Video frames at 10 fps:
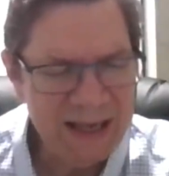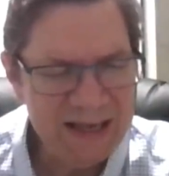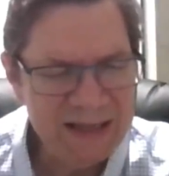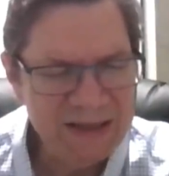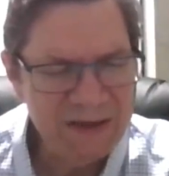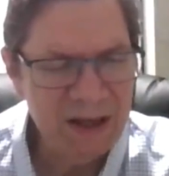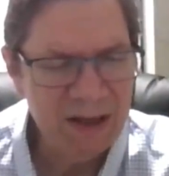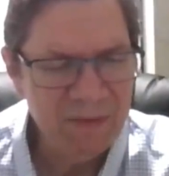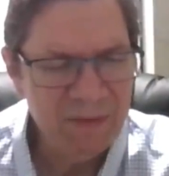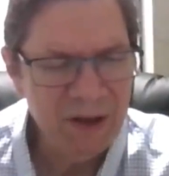is
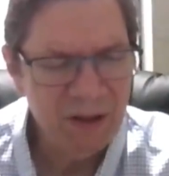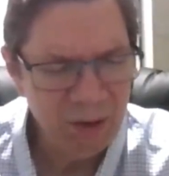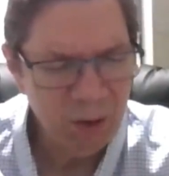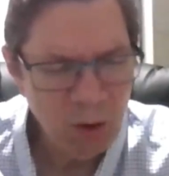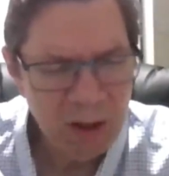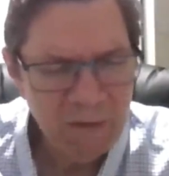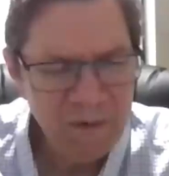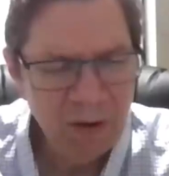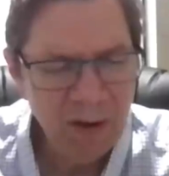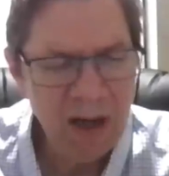the Lord
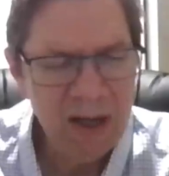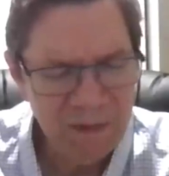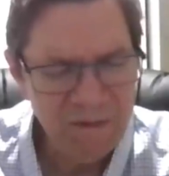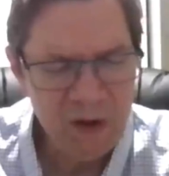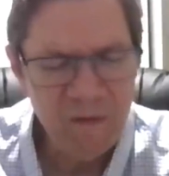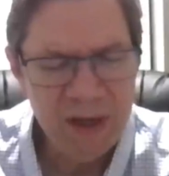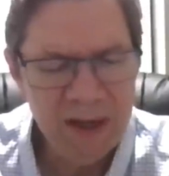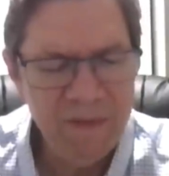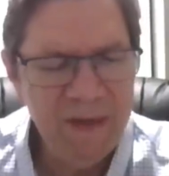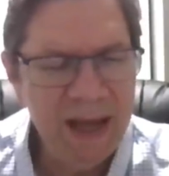of your life. If you've
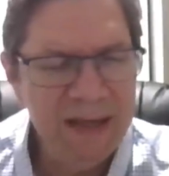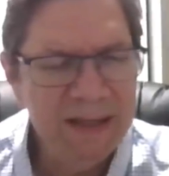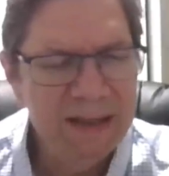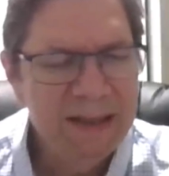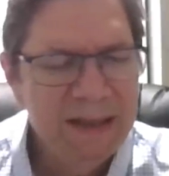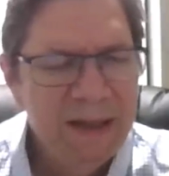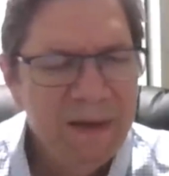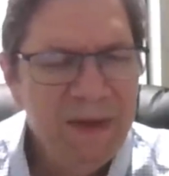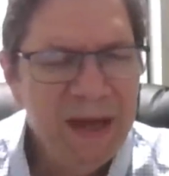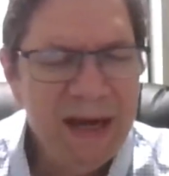done that,
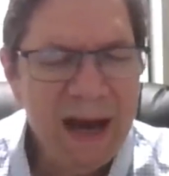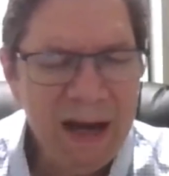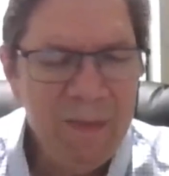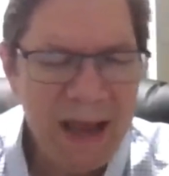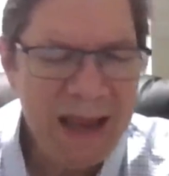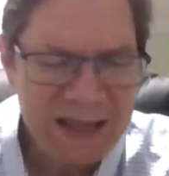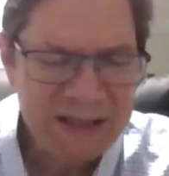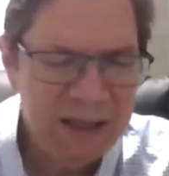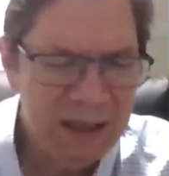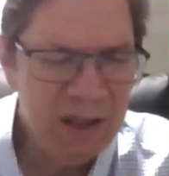then I'm
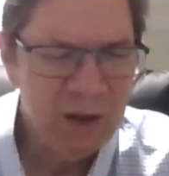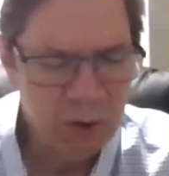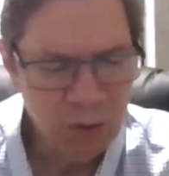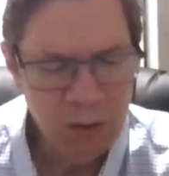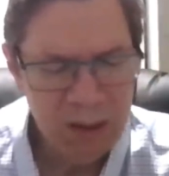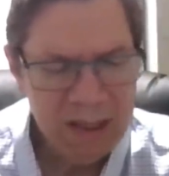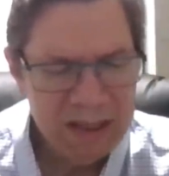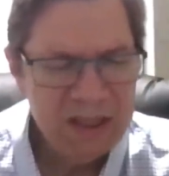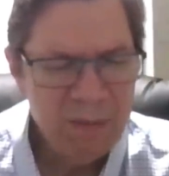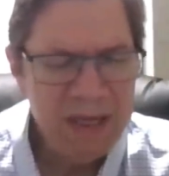asking you
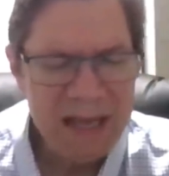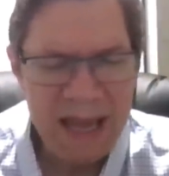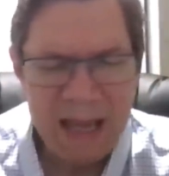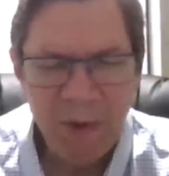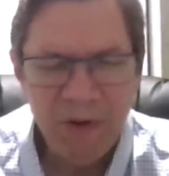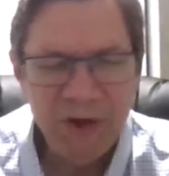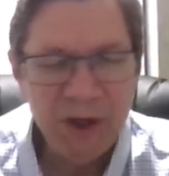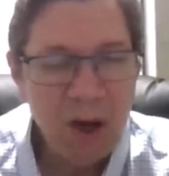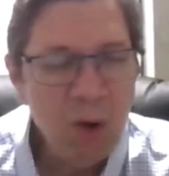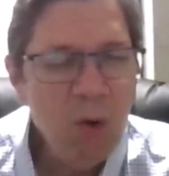to be able
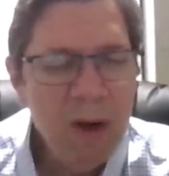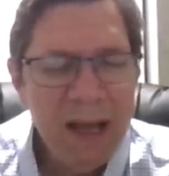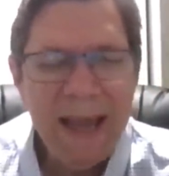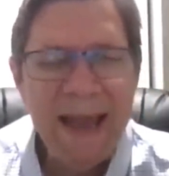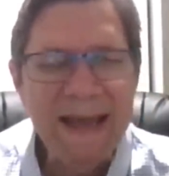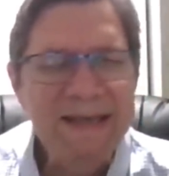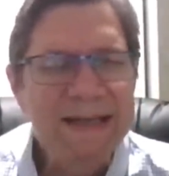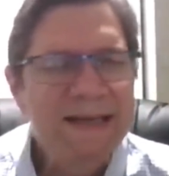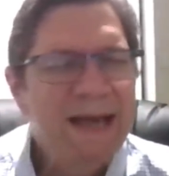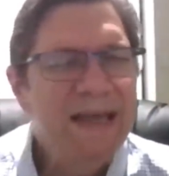to go
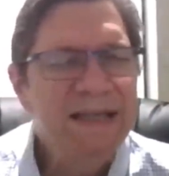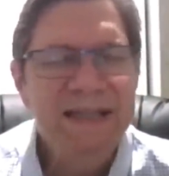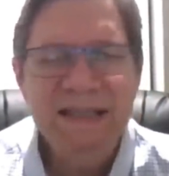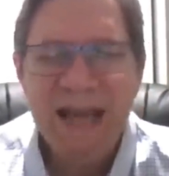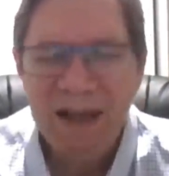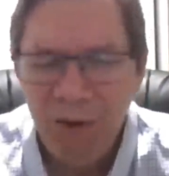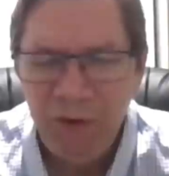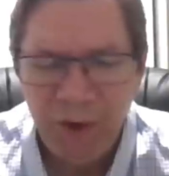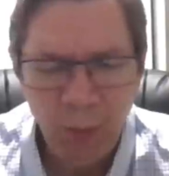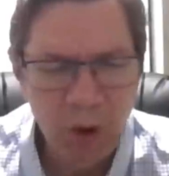and and to tell
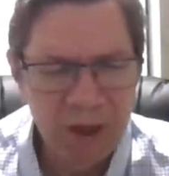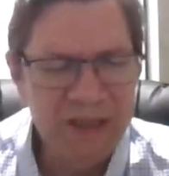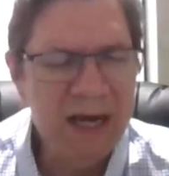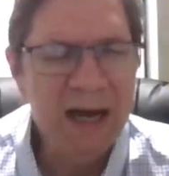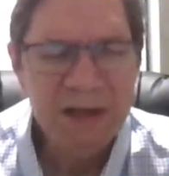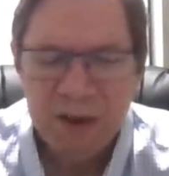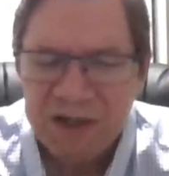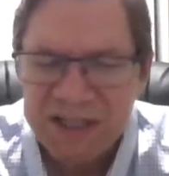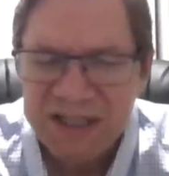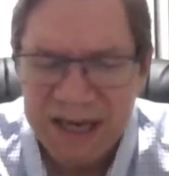someone to
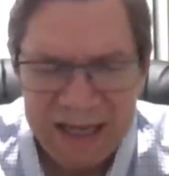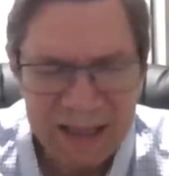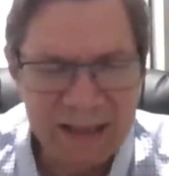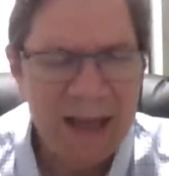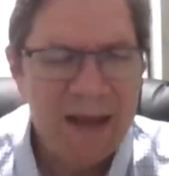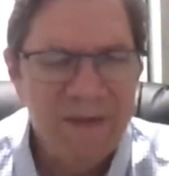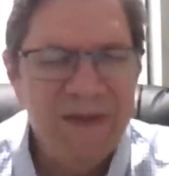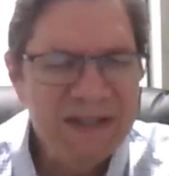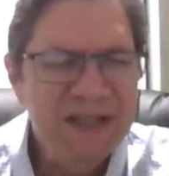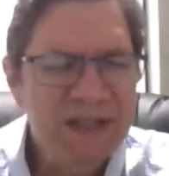understand
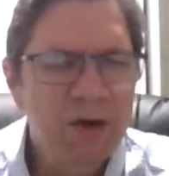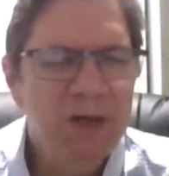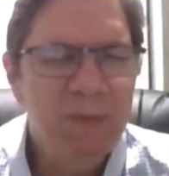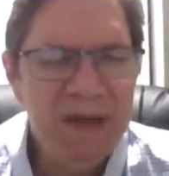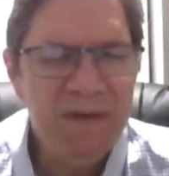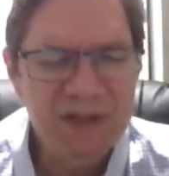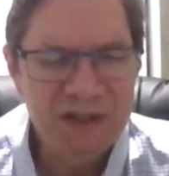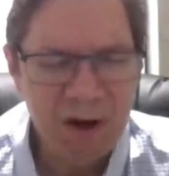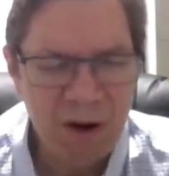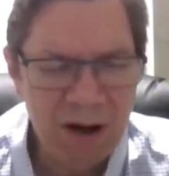this is going to be the
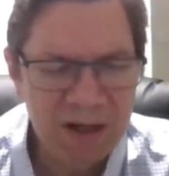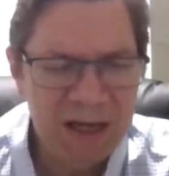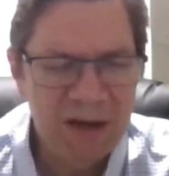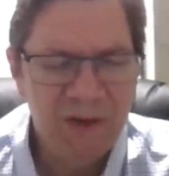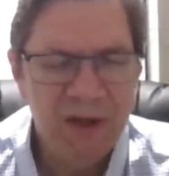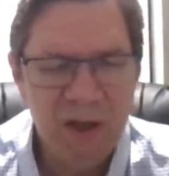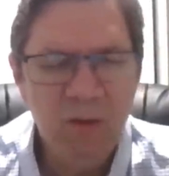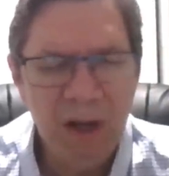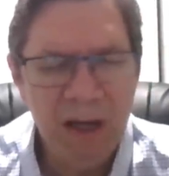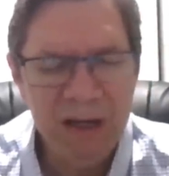start of the
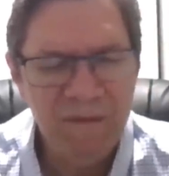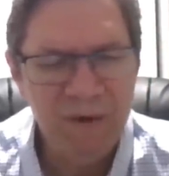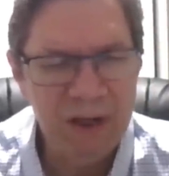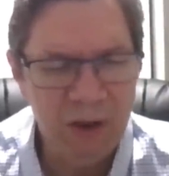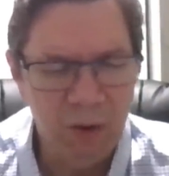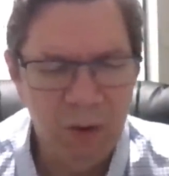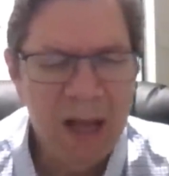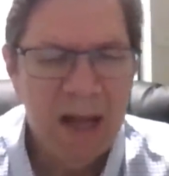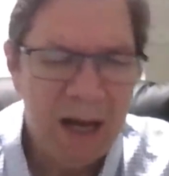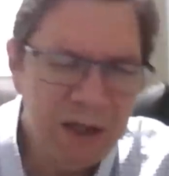new life for you.
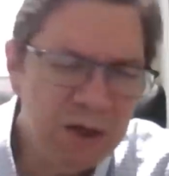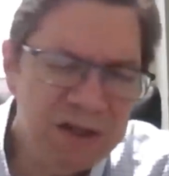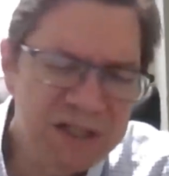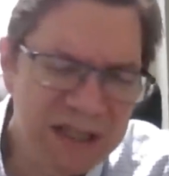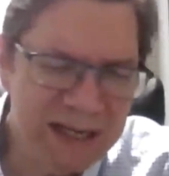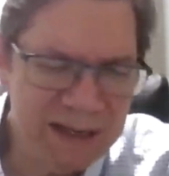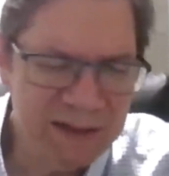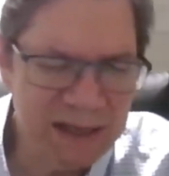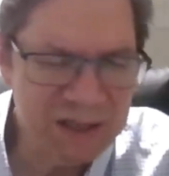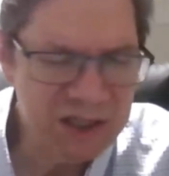
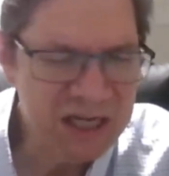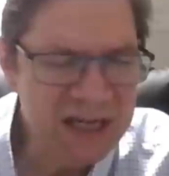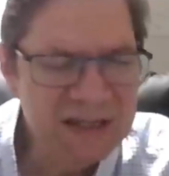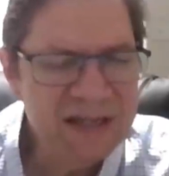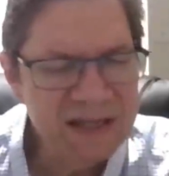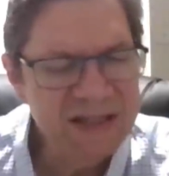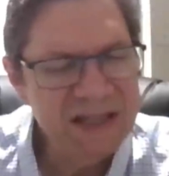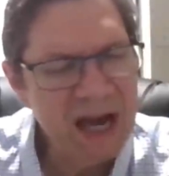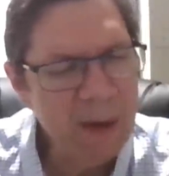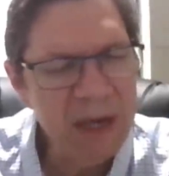Understand that Jesus
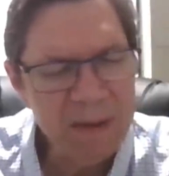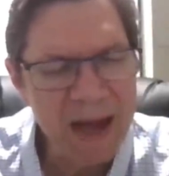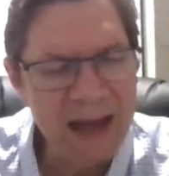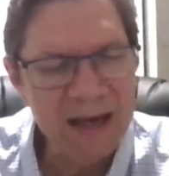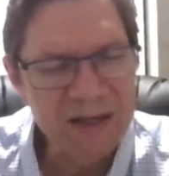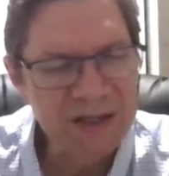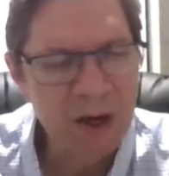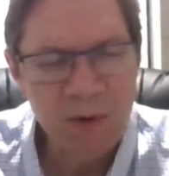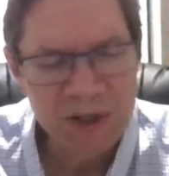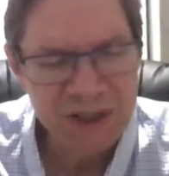is coming back
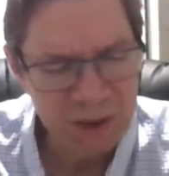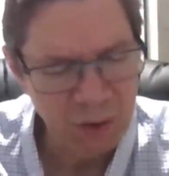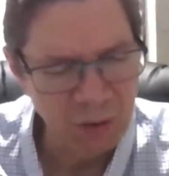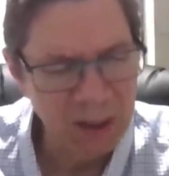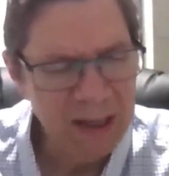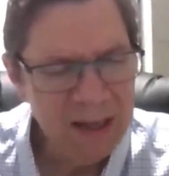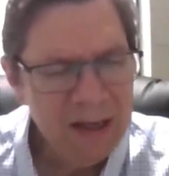so soon.